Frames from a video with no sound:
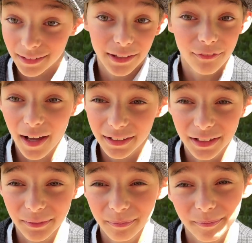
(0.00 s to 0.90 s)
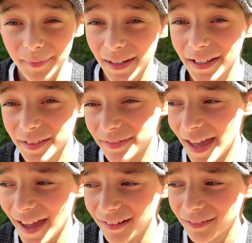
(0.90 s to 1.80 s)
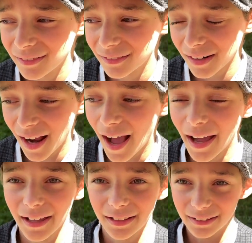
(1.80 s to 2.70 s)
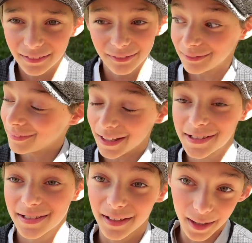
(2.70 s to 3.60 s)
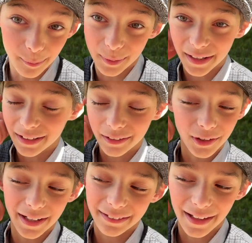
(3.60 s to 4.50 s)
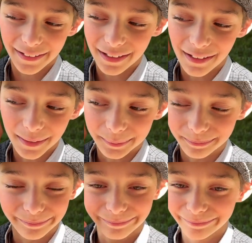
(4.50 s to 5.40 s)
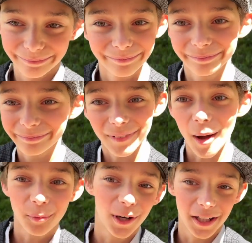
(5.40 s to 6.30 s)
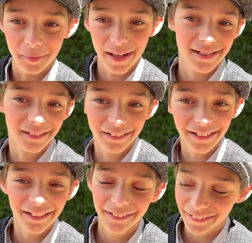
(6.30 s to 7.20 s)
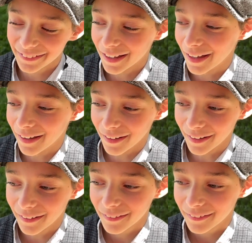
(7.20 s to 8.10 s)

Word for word: If I could hit that, I that's a great great like um upgrade basically. Sure. Uh,